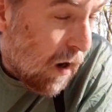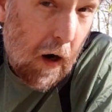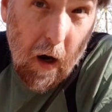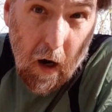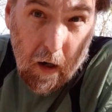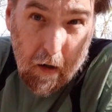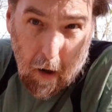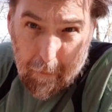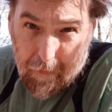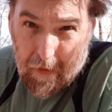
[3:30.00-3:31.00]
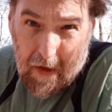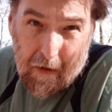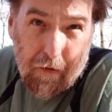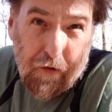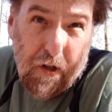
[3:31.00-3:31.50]
Carb-free
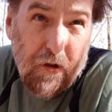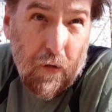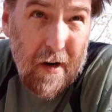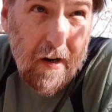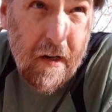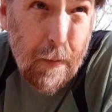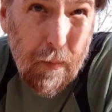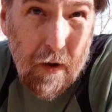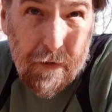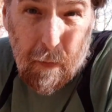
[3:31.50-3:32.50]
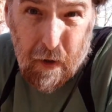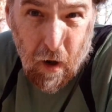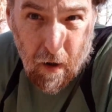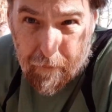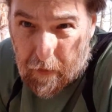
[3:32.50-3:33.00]
energy drink, plus my
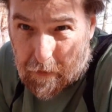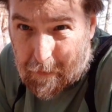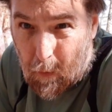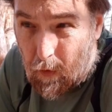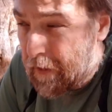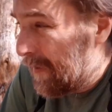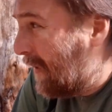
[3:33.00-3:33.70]
coffee this morning.